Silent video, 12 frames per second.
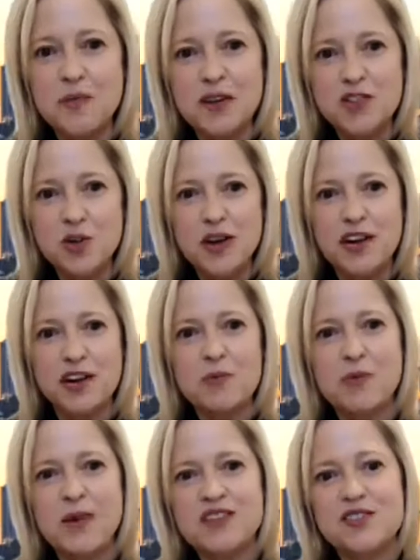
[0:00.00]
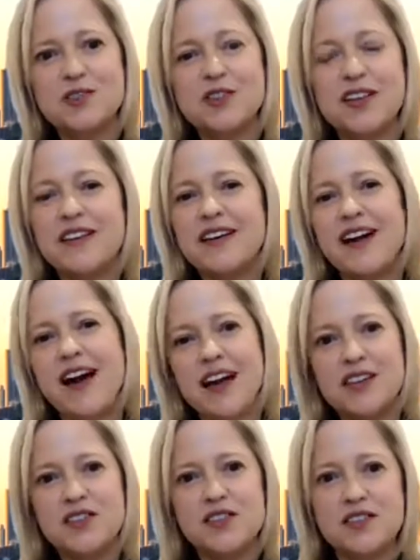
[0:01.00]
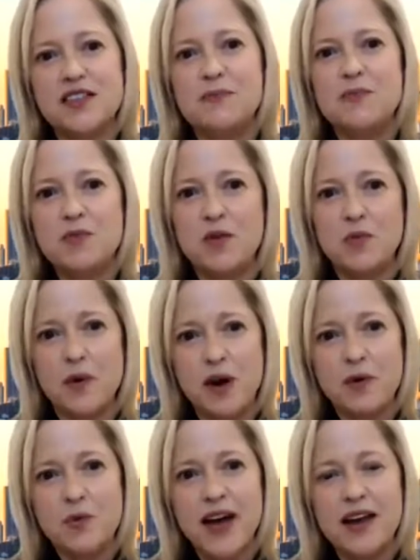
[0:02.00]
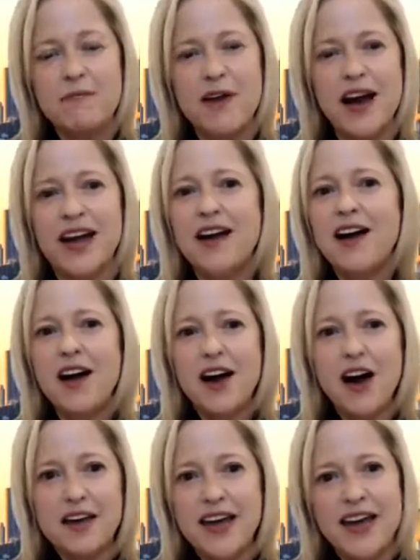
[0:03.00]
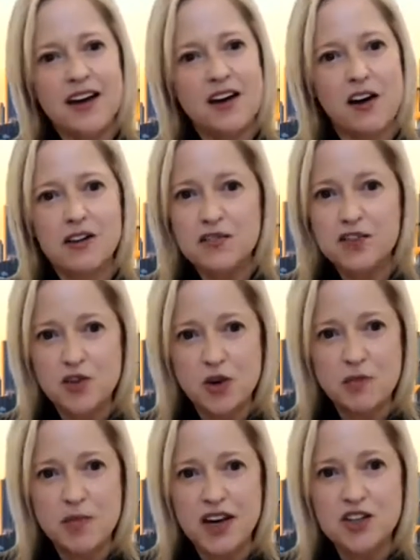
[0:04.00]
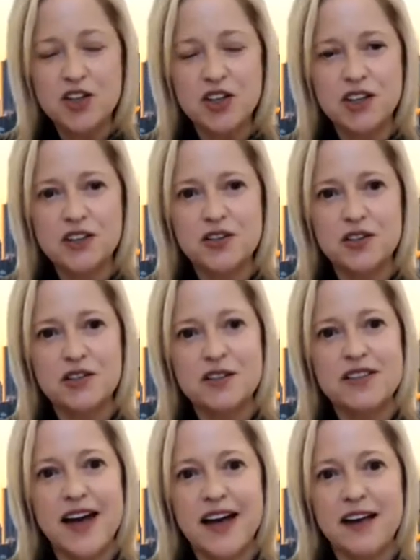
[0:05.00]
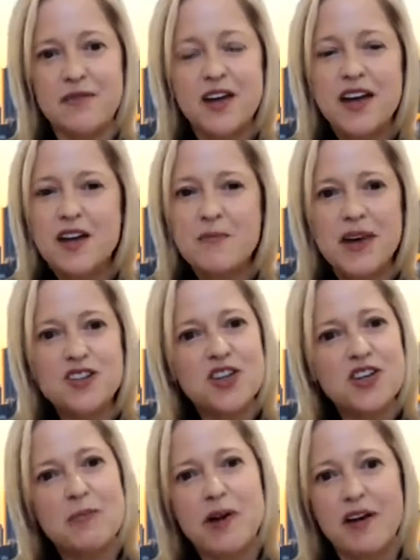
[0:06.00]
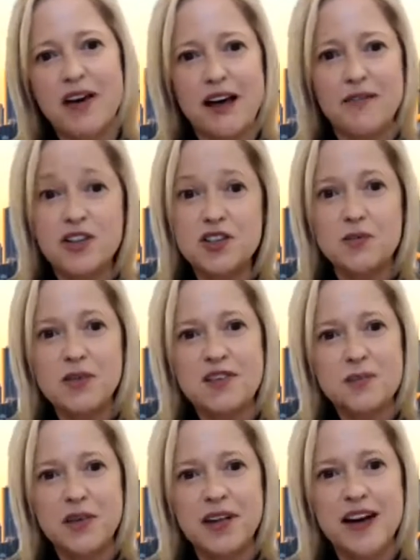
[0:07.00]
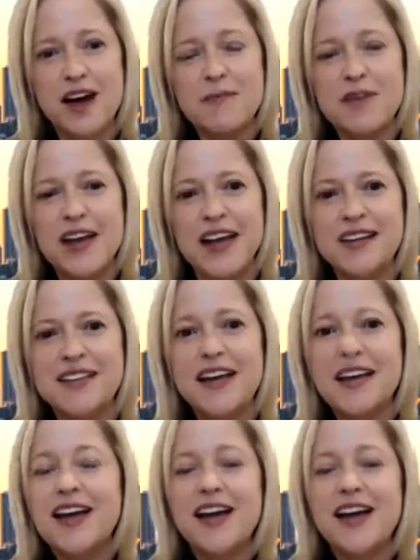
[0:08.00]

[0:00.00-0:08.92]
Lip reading: much quicker, but certainly the cons seem to be outweighed by, again, all the discrimination concerns I've mentioned about having to reasonably accommodate,